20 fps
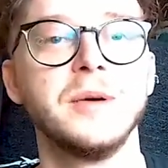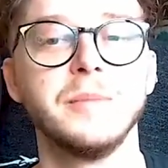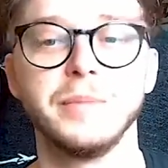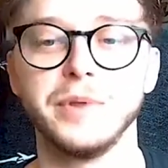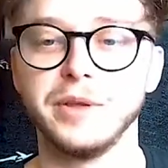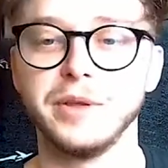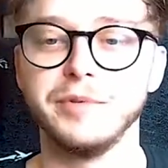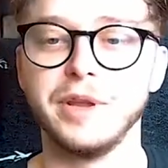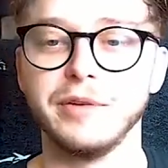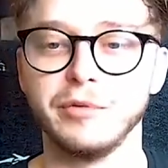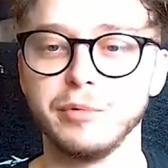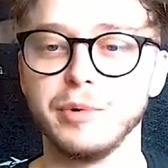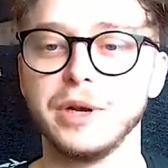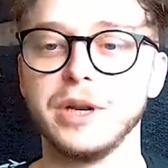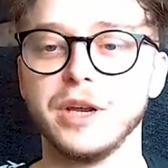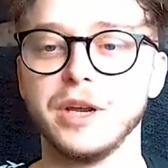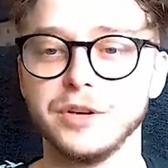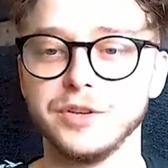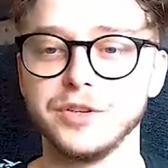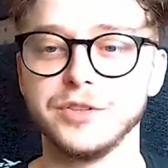But they've never
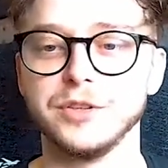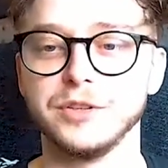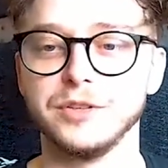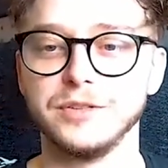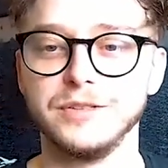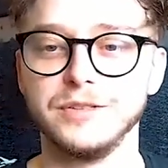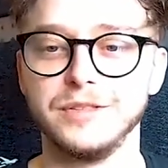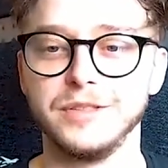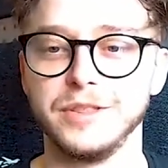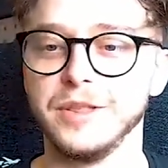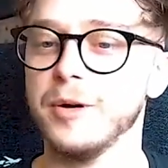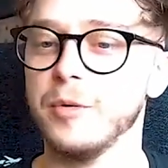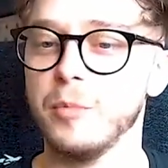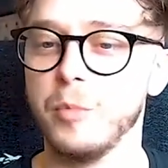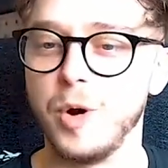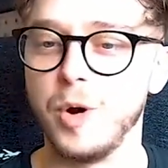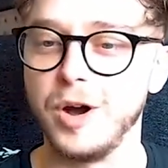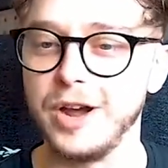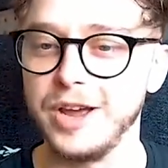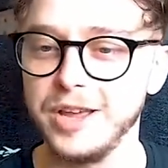really understood the
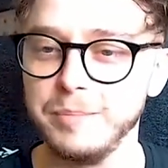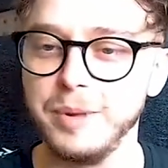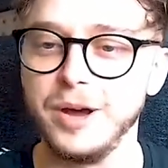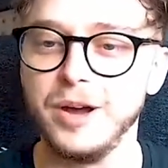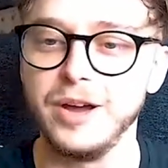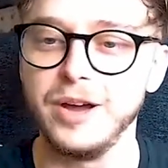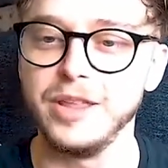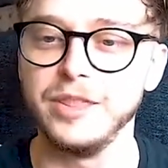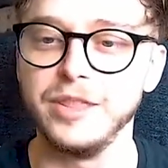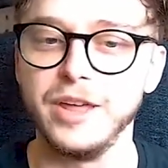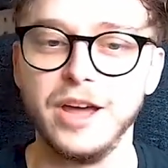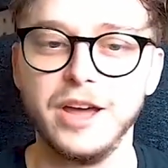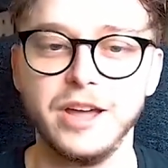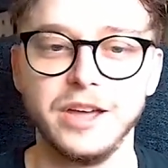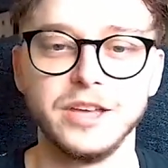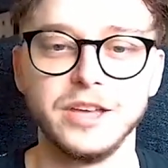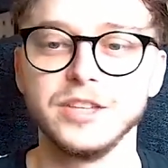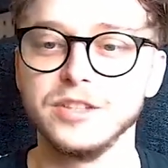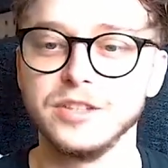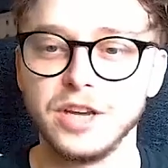why behind
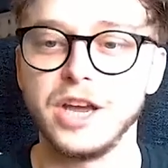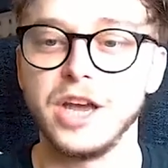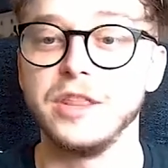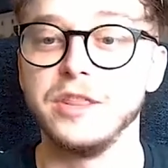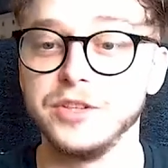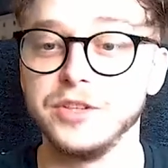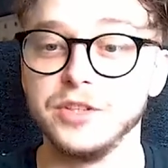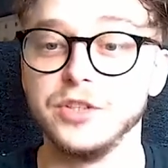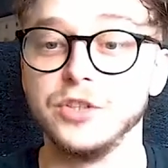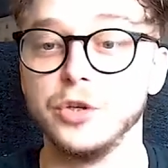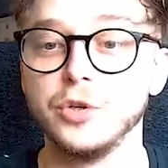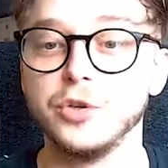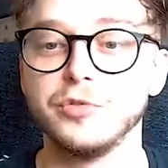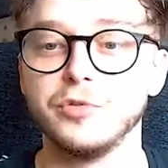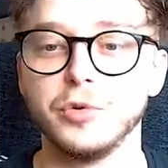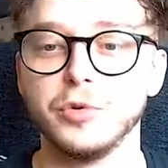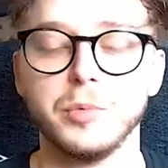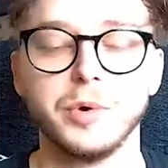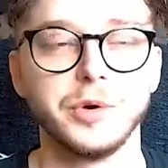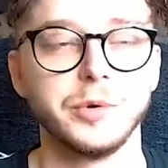that. It's okay, this is
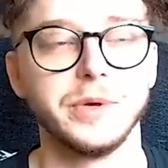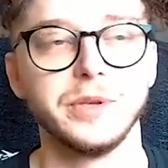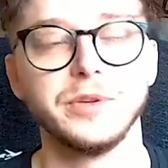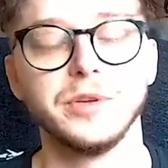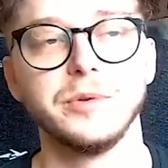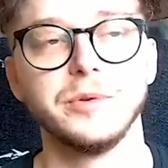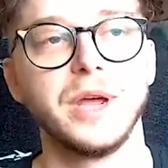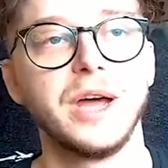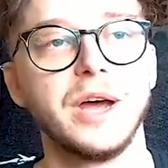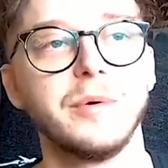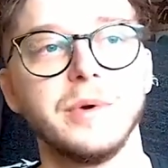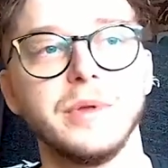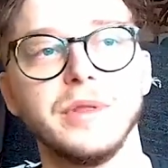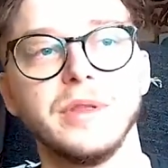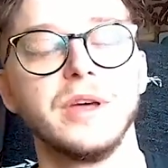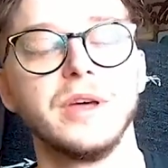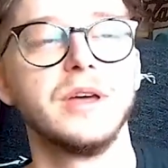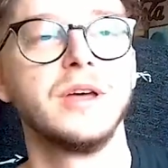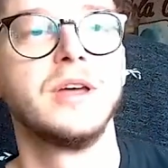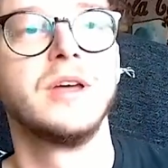useful. What do we do now with
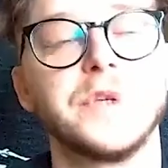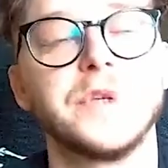it?